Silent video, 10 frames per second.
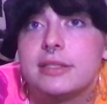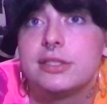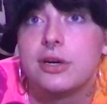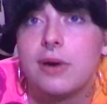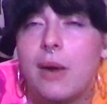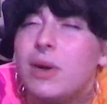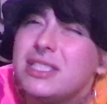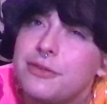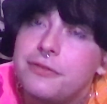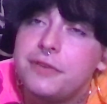So I
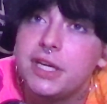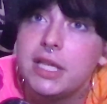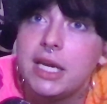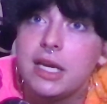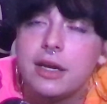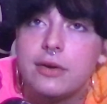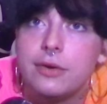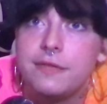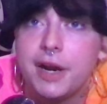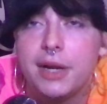wasn't feeling
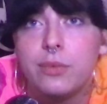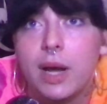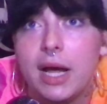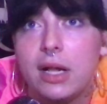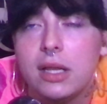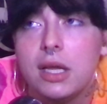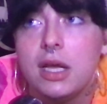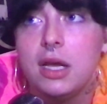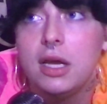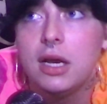very well.
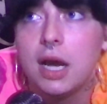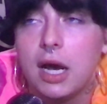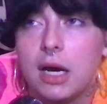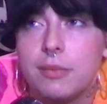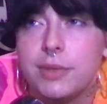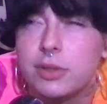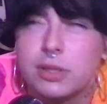Um, there,